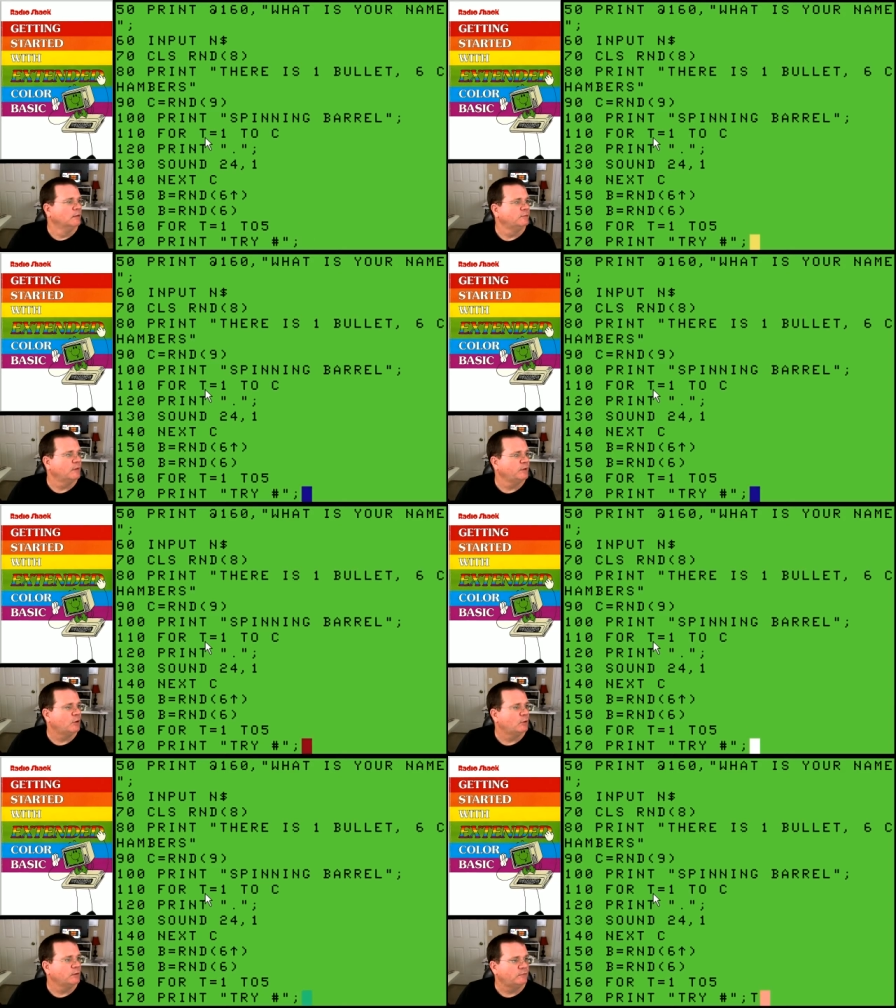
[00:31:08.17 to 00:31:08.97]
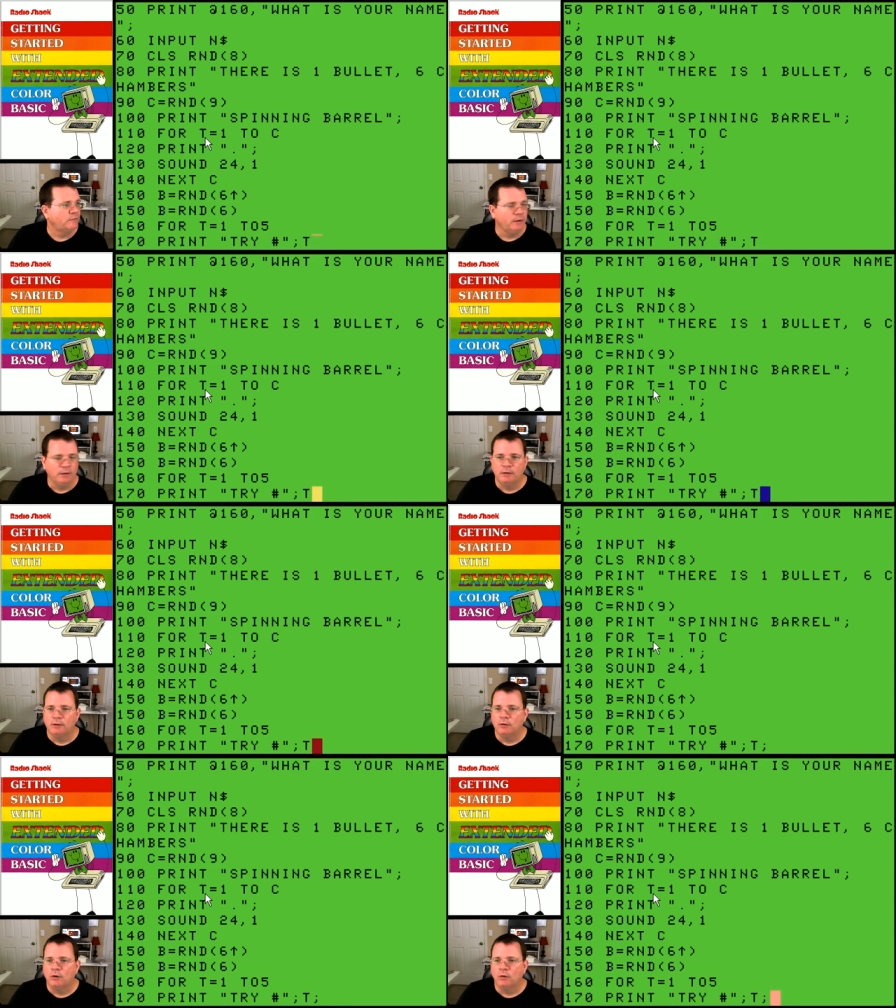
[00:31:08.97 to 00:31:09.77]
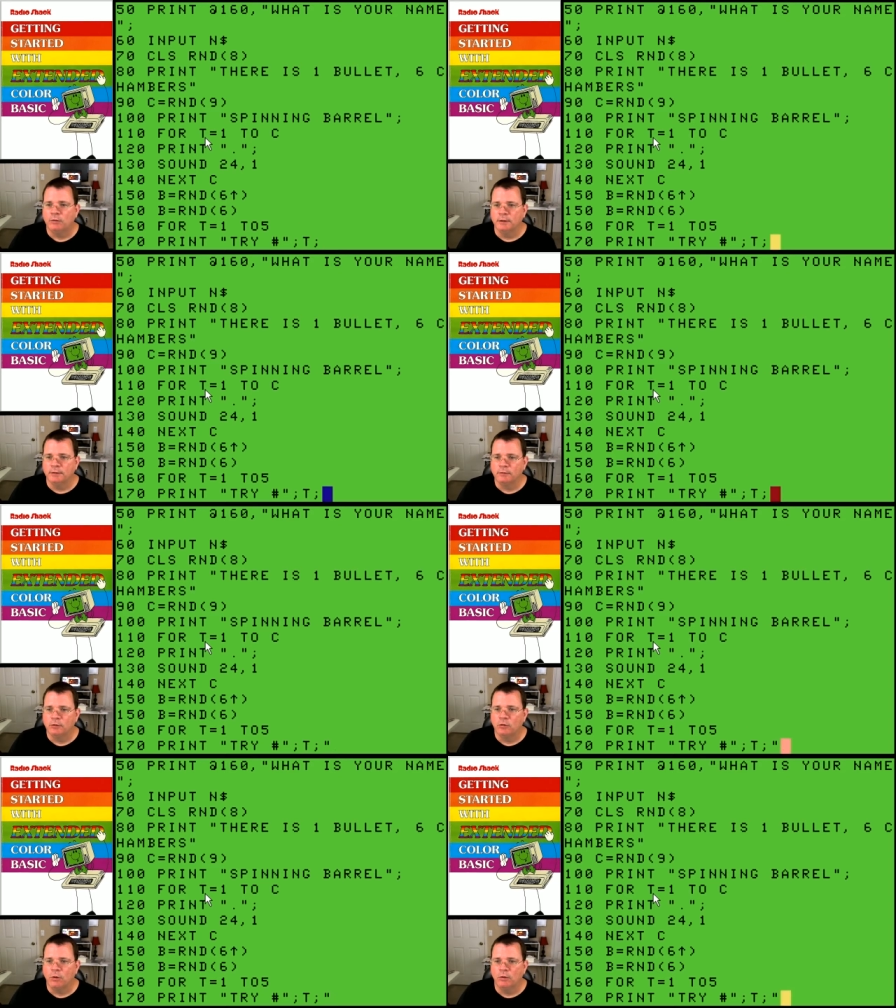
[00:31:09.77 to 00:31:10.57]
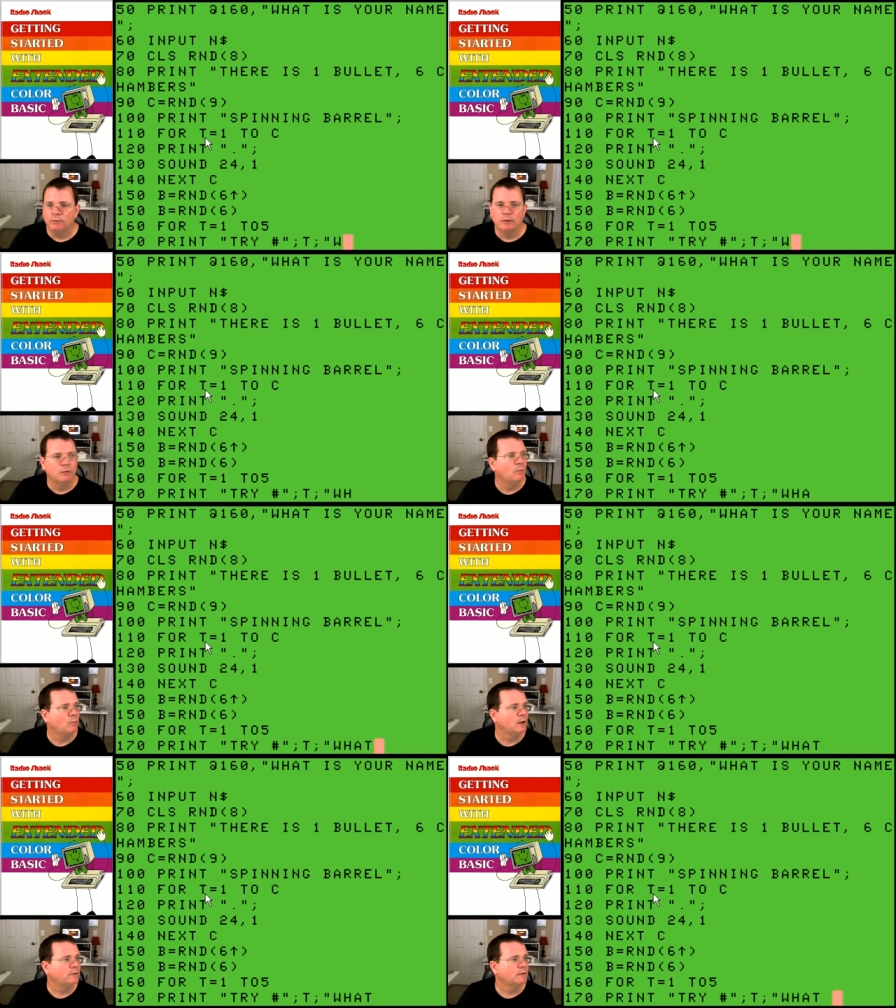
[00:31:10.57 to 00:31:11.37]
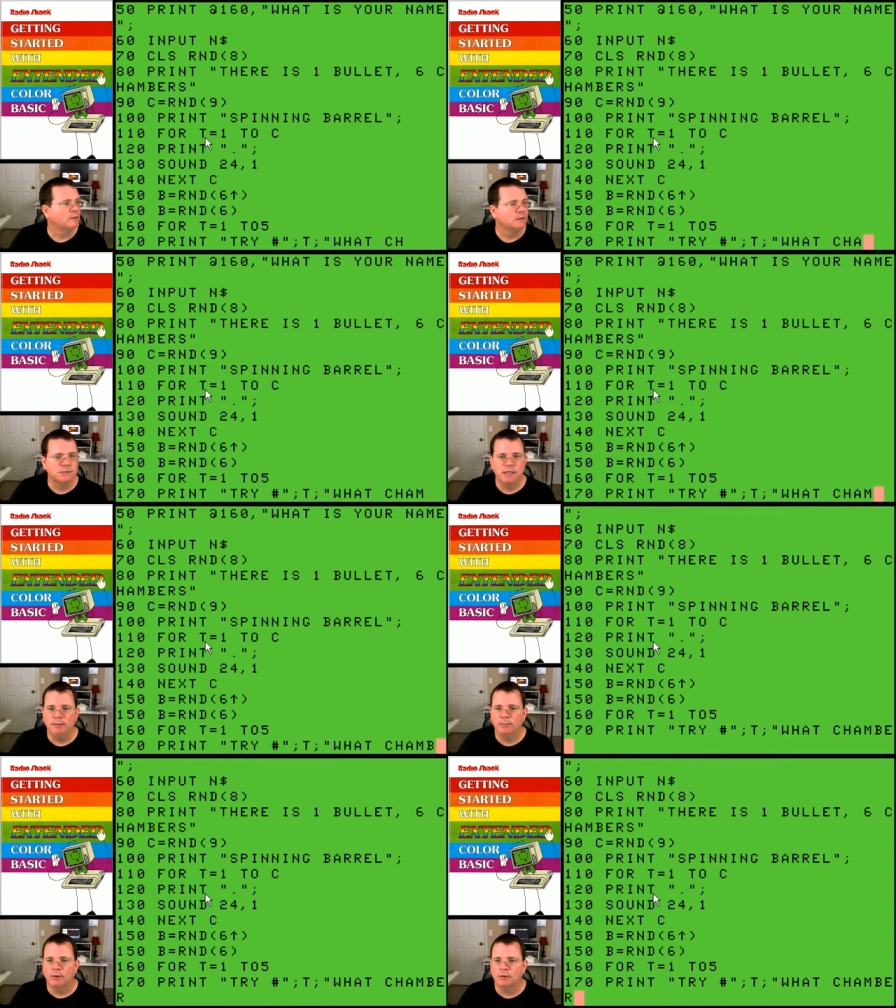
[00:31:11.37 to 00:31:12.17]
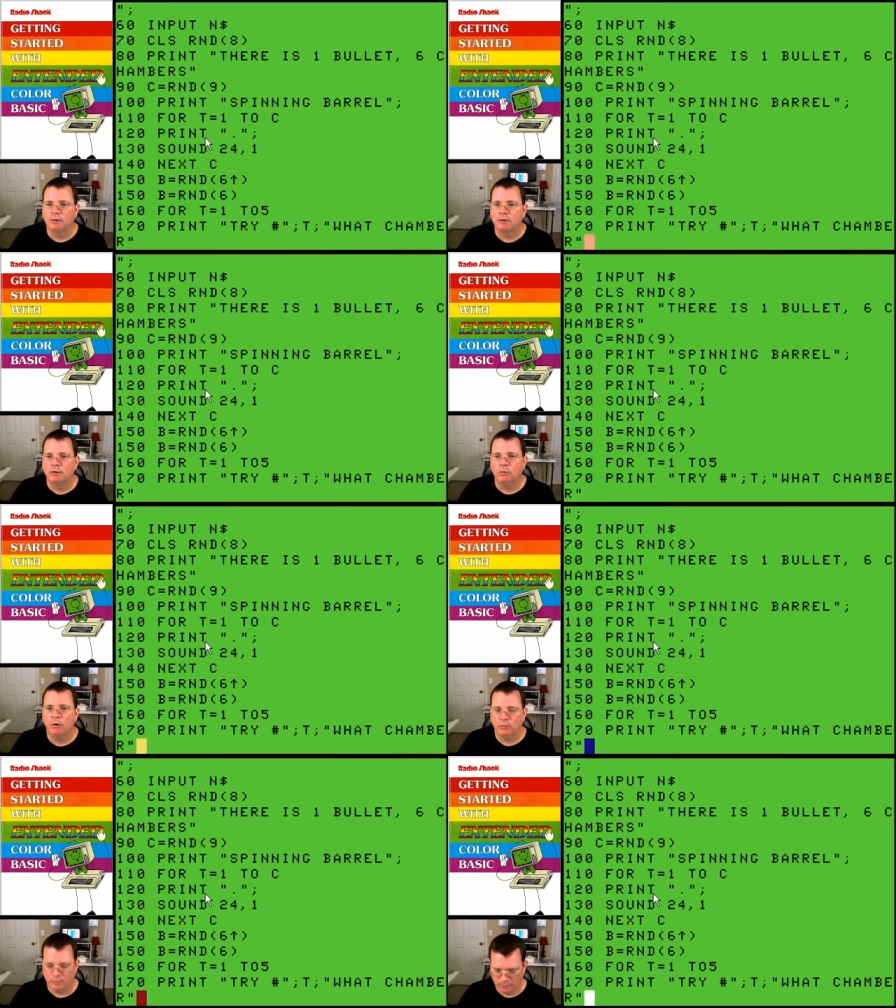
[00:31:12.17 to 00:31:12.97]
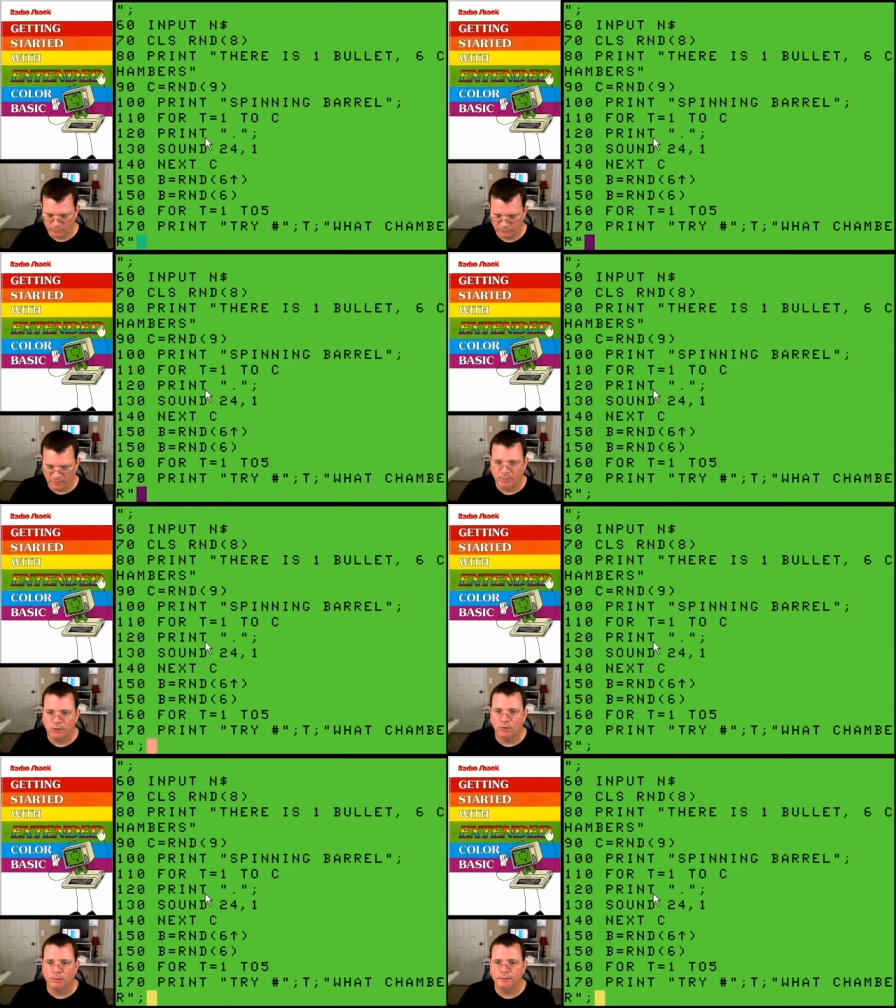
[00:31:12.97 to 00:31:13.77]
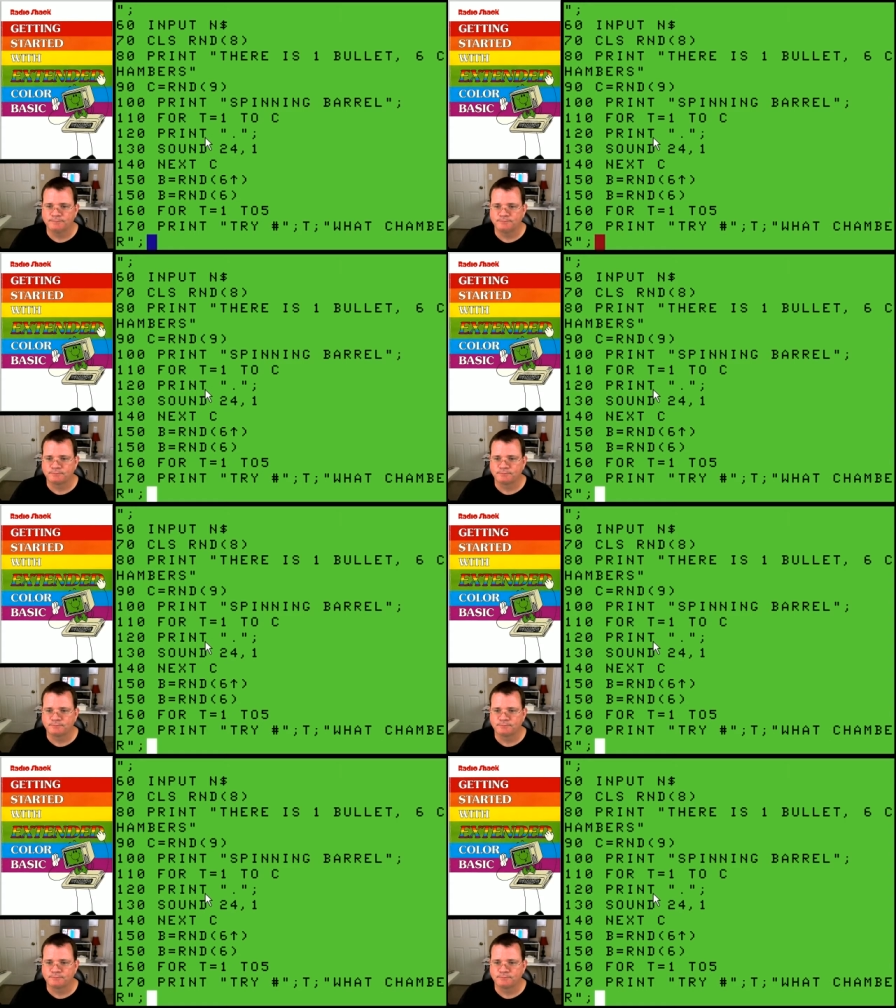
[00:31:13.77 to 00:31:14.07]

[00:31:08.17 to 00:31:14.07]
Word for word: semicolon T colon quote what chamber quote semicolon